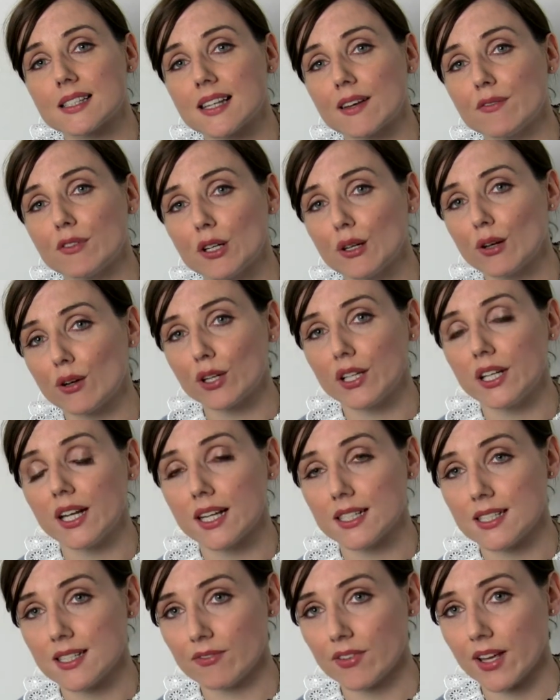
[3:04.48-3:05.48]
7 o'clock at
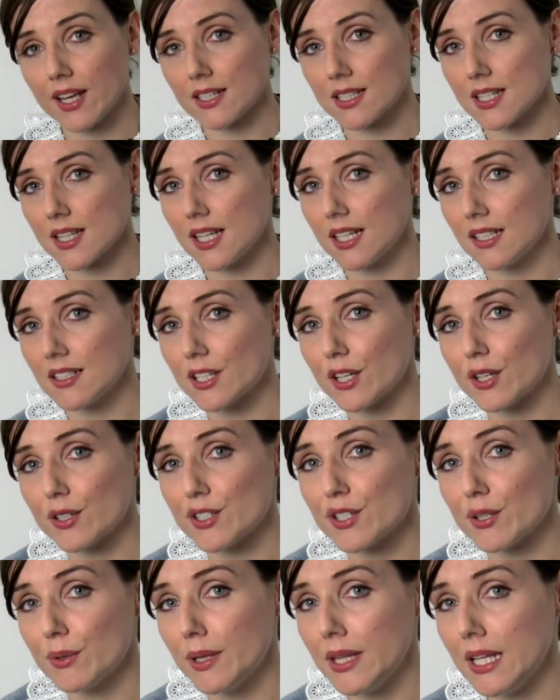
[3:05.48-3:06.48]
night if I had a thing to go
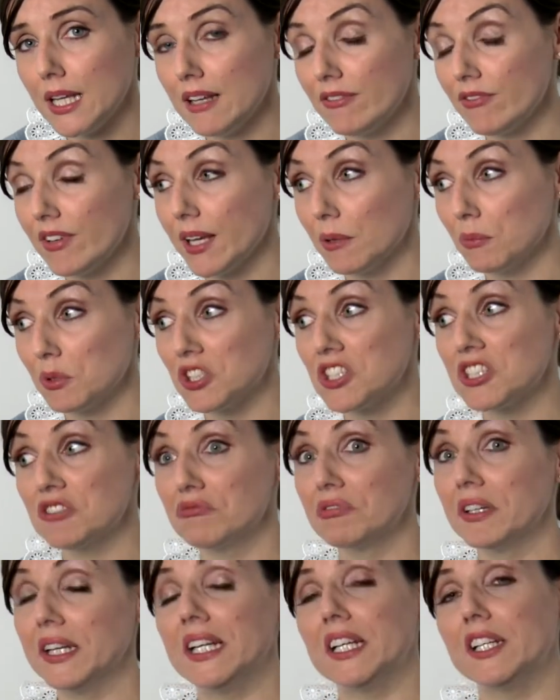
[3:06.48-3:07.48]
to in the evening, which is
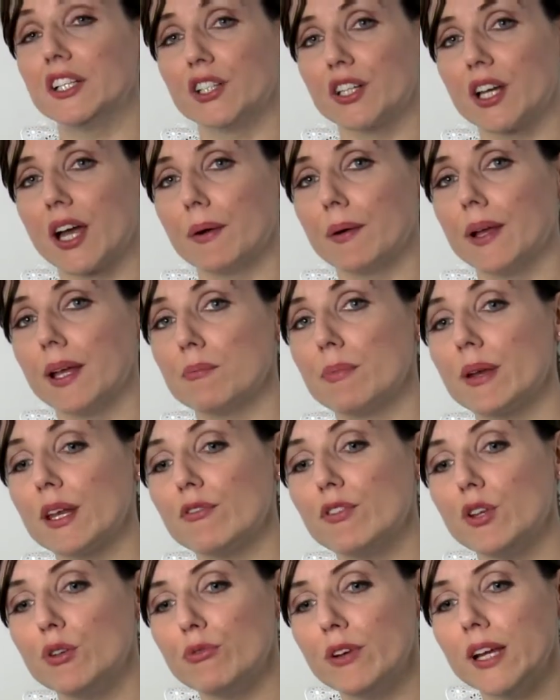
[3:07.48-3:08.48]
really good going. But
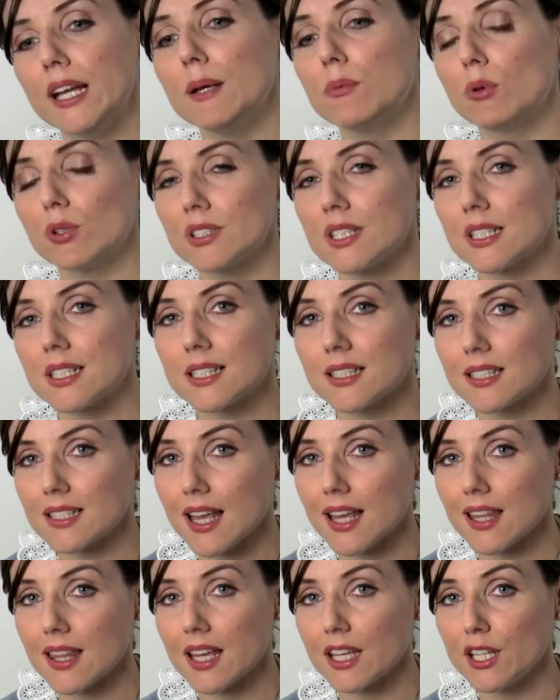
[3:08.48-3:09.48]
if you really want it to
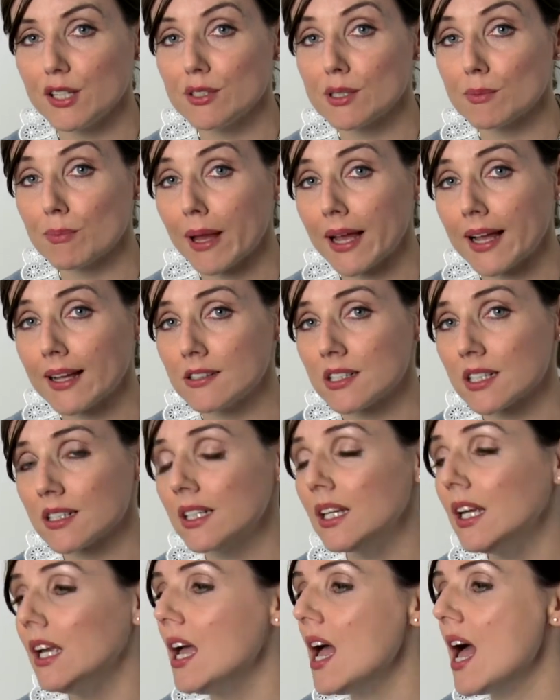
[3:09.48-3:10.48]
stay there, use a
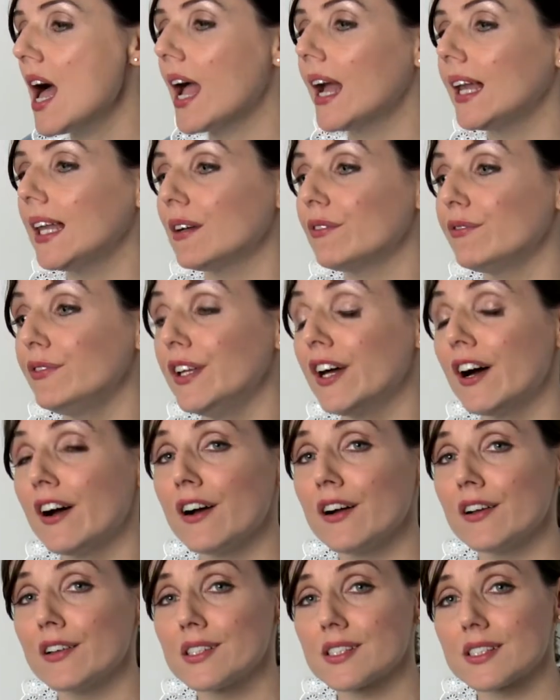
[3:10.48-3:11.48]
powder. I love
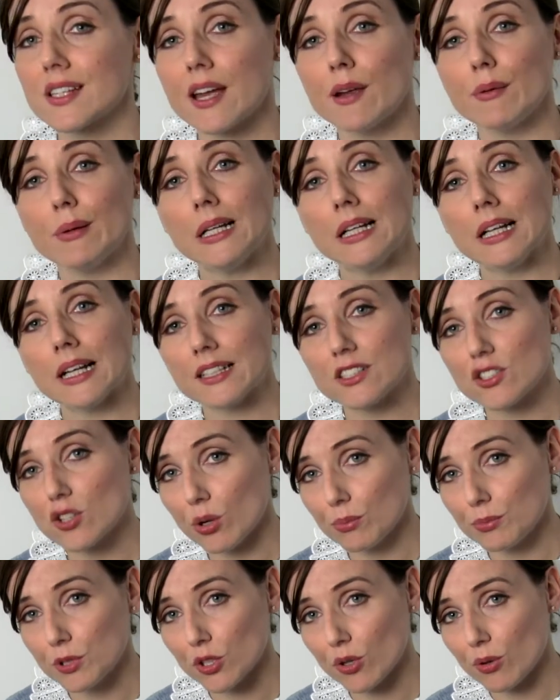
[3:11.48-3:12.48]
NARS. I really like
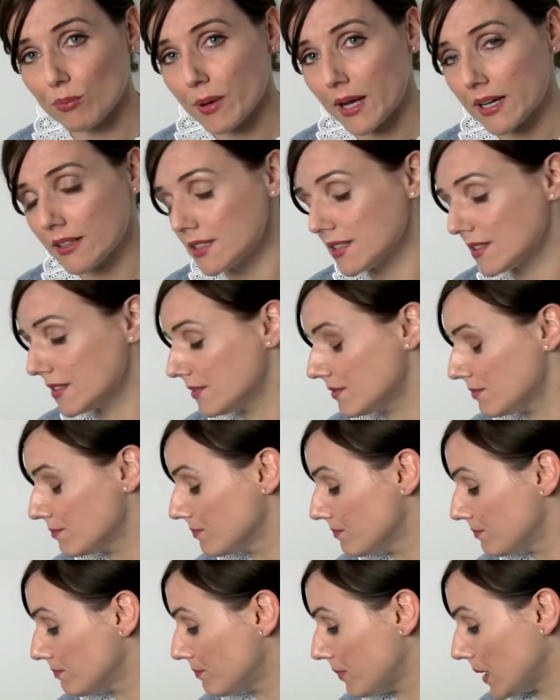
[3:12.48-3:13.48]
Topshop powder
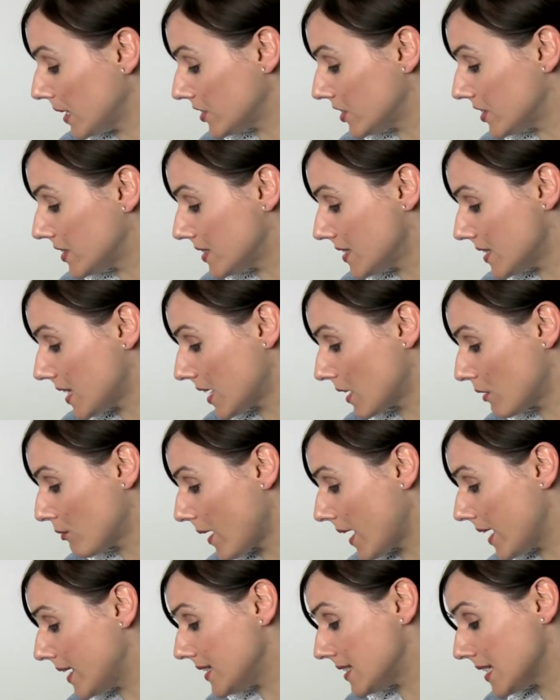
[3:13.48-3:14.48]
blushes. They're
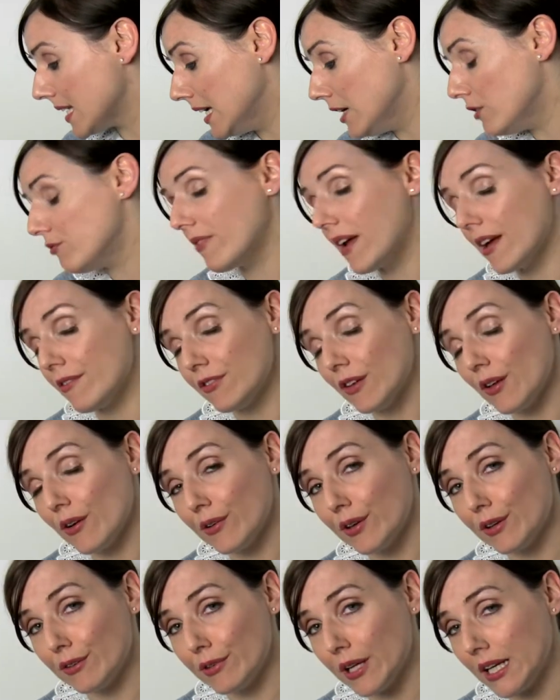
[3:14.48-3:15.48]
great.
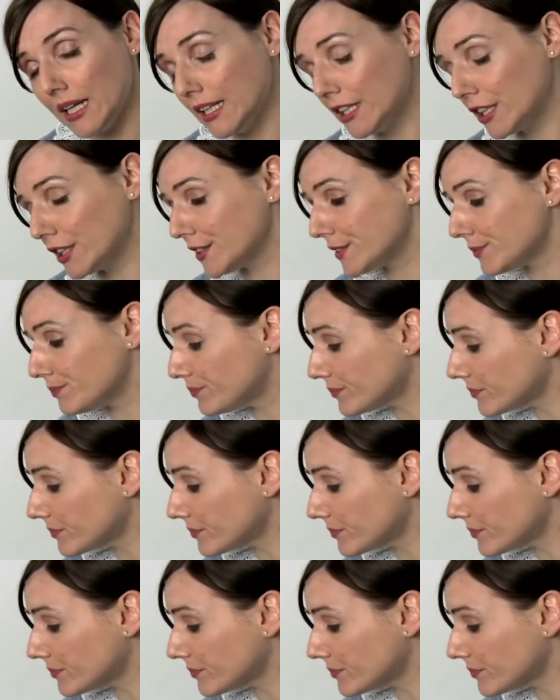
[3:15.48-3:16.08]
Revlon are really good.